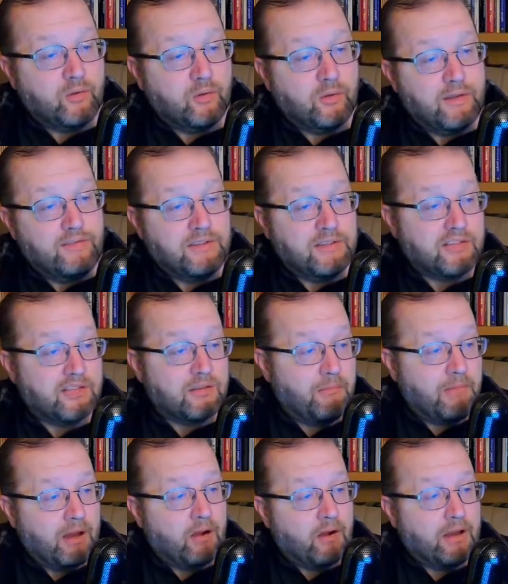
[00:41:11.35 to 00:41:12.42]
live in
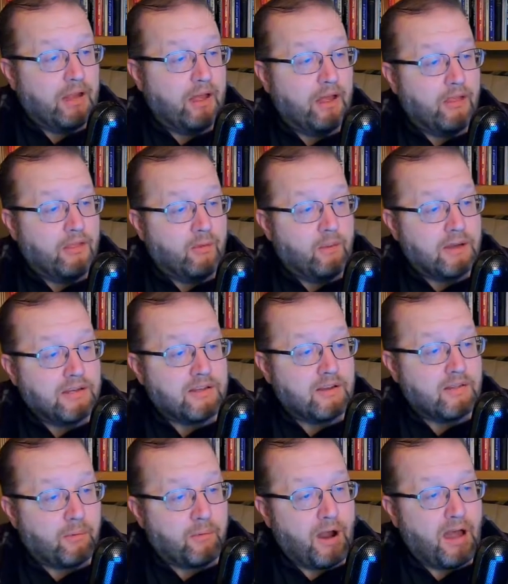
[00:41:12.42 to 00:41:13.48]
Samaria and the rest of
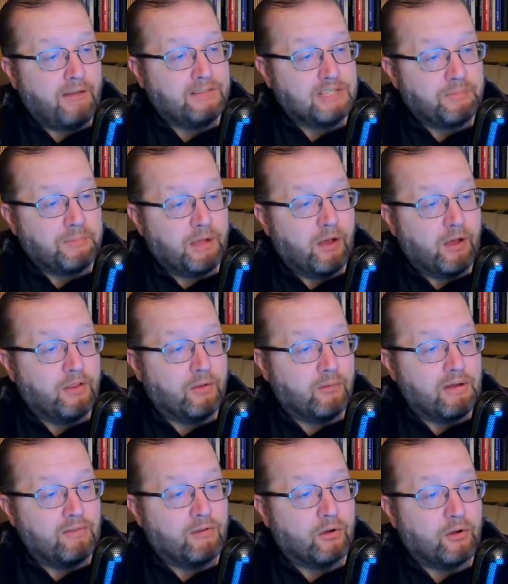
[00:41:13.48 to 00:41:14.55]
the province beyond the
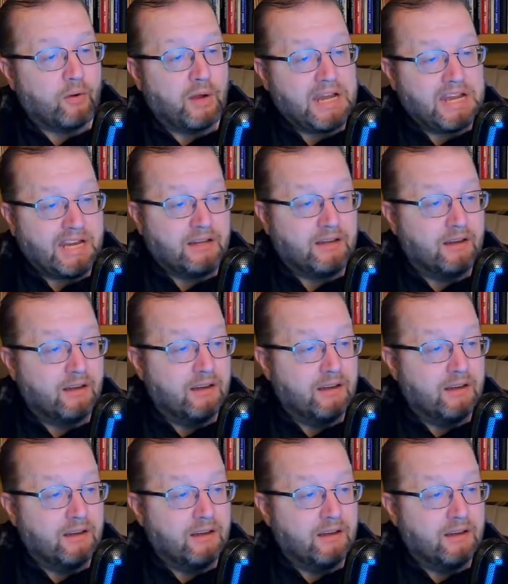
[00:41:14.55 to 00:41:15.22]
river, greeting.